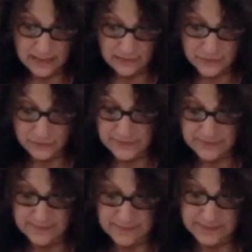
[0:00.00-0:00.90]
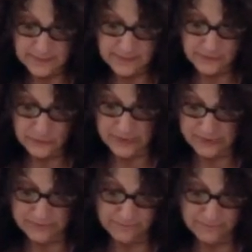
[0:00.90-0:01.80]
Juices
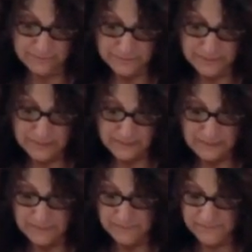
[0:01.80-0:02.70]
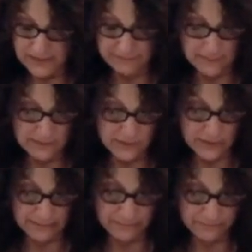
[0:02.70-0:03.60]
trickle, some find my
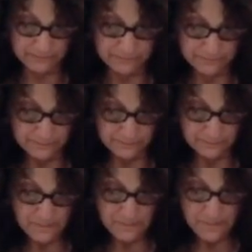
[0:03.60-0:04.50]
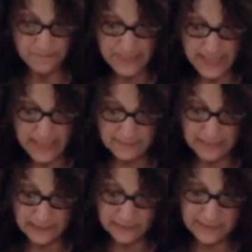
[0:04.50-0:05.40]
chin. And
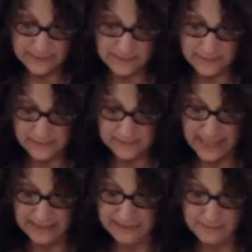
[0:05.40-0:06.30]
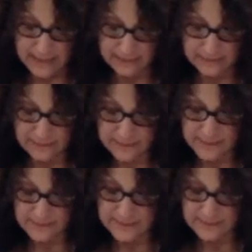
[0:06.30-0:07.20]
there next to the last petal
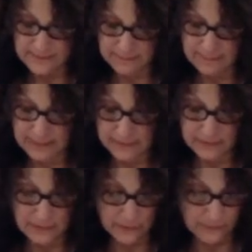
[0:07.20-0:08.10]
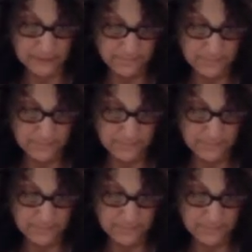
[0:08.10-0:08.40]
sits a mini clone.